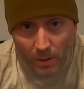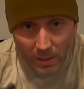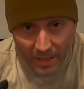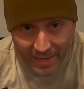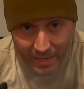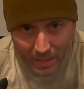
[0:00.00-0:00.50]

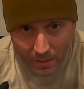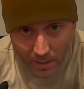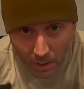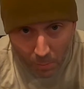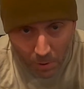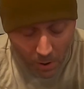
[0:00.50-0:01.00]
link
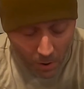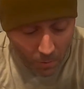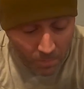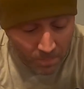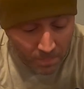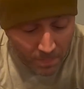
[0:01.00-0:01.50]
down
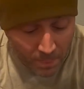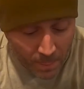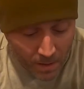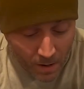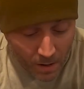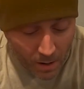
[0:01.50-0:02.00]
below,
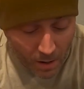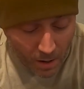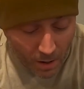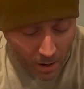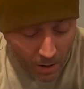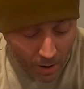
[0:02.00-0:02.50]

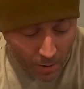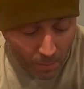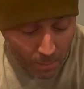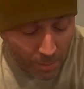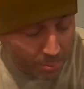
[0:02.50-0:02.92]
but